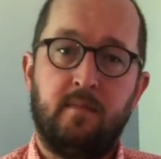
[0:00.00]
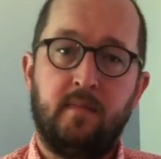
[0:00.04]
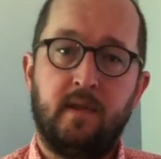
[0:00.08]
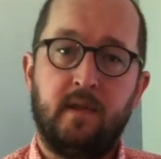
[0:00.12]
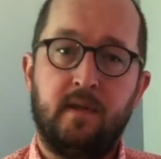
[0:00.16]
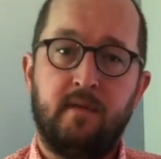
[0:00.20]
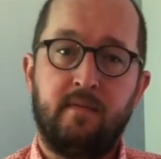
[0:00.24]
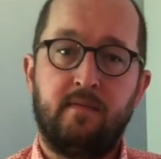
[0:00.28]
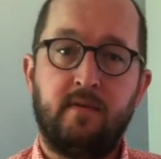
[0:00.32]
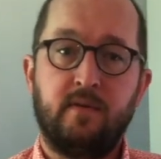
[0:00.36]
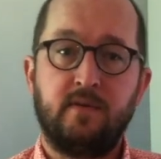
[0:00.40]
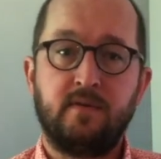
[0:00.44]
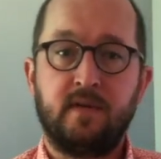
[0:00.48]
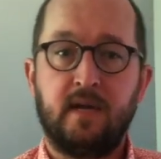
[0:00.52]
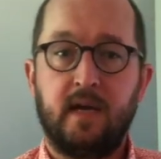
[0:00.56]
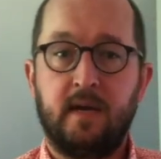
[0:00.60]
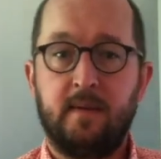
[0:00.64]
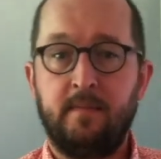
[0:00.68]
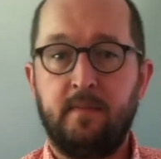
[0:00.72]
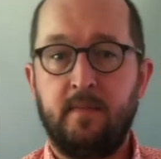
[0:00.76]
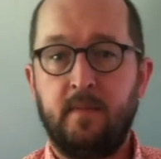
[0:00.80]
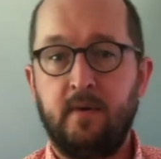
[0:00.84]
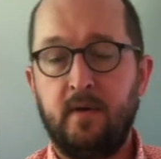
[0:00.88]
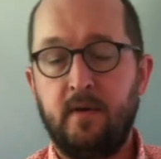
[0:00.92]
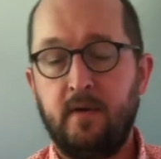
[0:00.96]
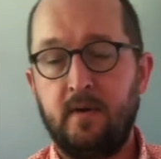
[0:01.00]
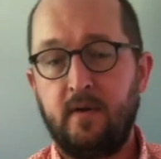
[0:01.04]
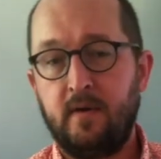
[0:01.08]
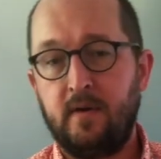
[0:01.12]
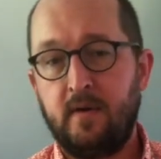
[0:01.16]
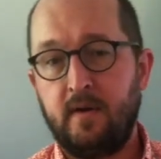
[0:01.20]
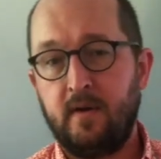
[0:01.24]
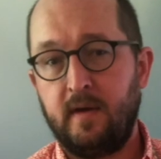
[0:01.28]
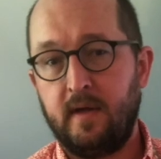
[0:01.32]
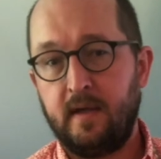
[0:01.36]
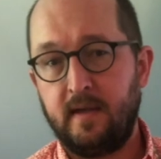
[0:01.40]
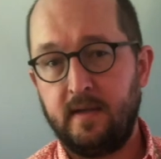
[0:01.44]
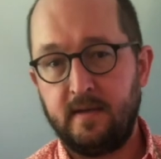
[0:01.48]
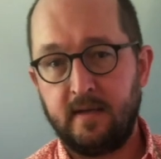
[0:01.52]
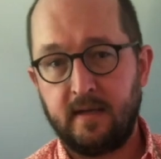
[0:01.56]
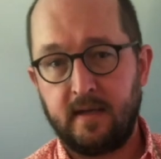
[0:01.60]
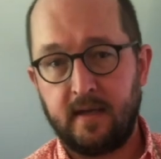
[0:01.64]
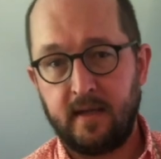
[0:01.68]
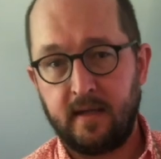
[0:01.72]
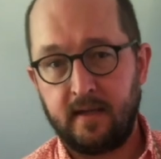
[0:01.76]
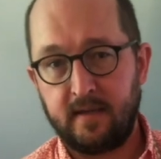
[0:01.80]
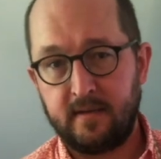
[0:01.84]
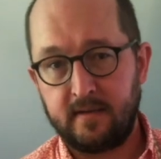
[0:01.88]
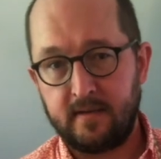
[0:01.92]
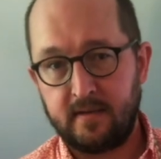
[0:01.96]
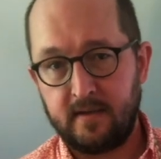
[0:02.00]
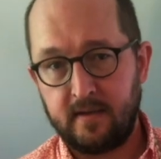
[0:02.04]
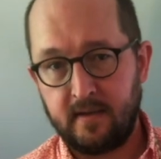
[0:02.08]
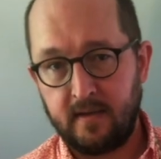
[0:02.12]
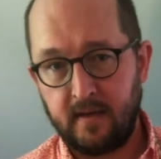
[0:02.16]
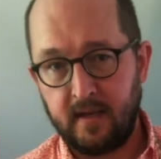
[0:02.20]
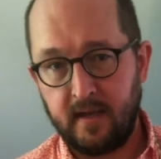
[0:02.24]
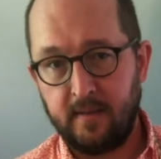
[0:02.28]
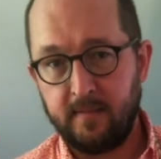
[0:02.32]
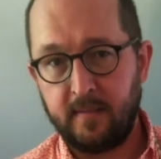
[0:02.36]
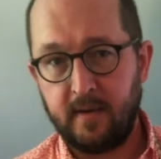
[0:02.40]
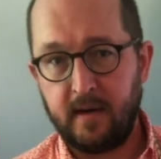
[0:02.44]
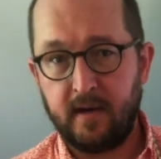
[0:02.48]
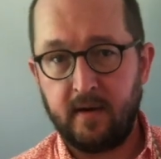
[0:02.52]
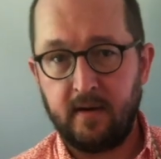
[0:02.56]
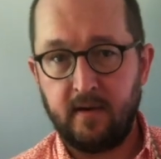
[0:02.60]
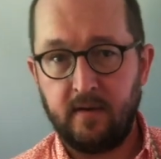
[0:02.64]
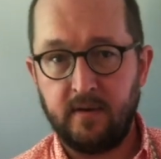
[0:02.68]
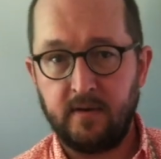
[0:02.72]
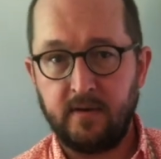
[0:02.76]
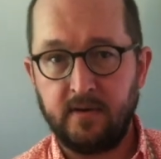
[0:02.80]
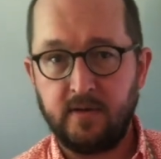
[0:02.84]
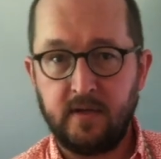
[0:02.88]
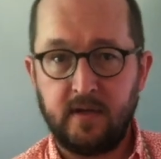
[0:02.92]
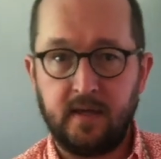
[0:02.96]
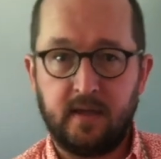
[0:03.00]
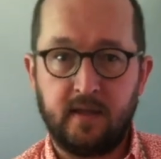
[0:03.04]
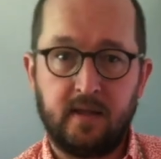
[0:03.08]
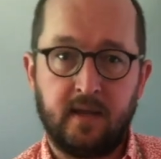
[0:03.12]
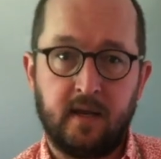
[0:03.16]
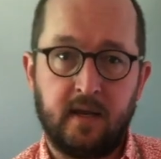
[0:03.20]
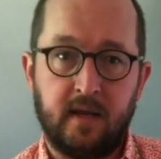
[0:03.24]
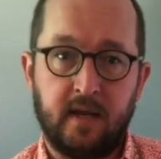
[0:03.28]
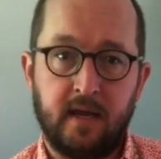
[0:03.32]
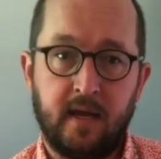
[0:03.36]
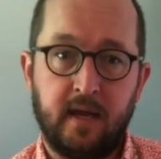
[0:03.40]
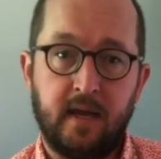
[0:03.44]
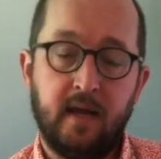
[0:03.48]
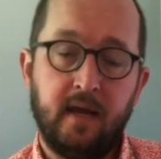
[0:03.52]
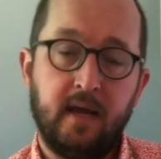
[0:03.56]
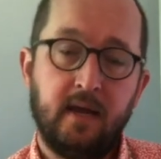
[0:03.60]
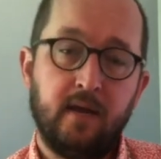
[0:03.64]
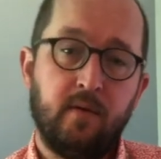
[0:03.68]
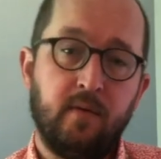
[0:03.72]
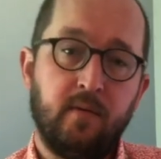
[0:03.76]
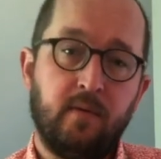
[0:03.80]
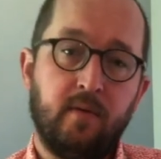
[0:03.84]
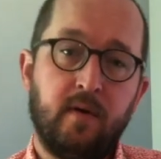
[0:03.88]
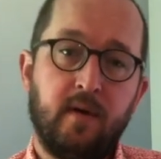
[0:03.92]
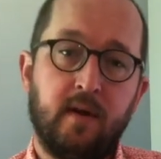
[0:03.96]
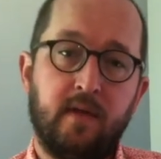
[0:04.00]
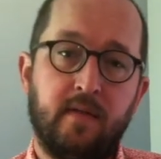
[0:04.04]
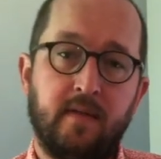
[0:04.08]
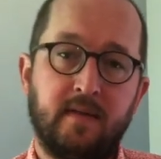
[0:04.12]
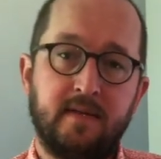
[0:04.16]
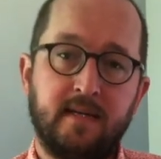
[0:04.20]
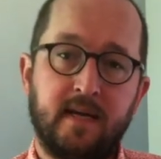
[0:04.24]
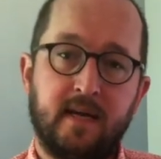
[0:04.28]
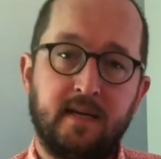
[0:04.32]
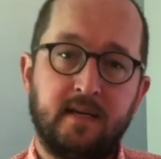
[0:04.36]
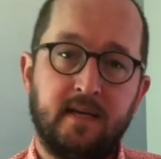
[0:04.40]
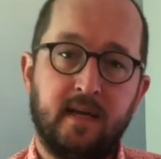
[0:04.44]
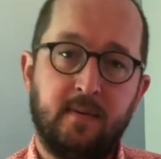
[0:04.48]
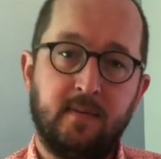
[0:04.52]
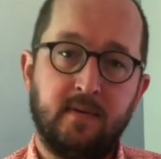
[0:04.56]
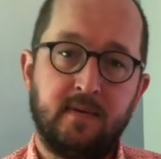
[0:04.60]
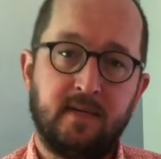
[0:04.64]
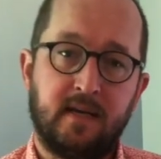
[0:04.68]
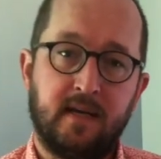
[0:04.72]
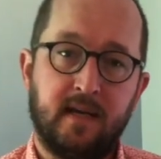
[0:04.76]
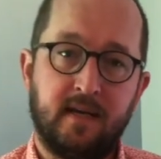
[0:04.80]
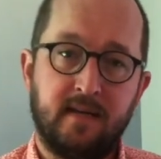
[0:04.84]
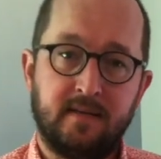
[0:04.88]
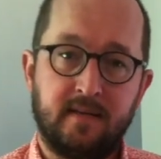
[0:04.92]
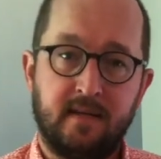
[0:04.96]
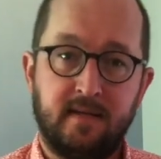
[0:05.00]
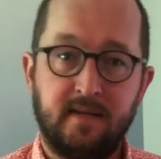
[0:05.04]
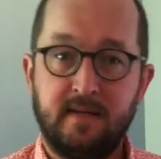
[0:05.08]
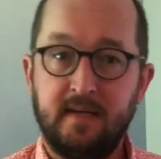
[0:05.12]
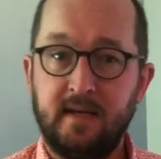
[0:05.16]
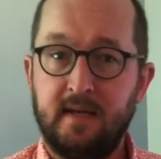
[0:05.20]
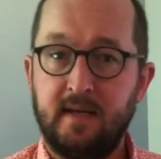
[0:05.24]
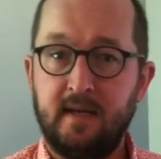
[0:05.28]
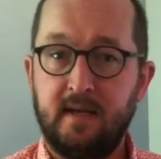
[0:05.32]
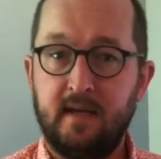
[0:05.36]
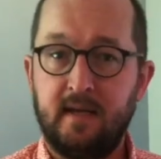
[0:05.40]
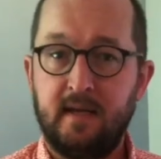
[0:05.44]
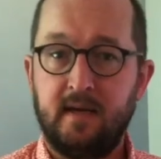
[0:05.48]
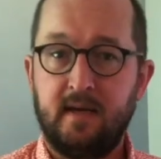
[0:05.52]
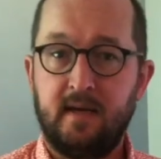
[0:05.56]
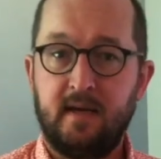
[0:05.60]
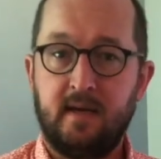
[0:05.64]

The first time it's against an E minor and G and then A chord, and the second time it's against a D,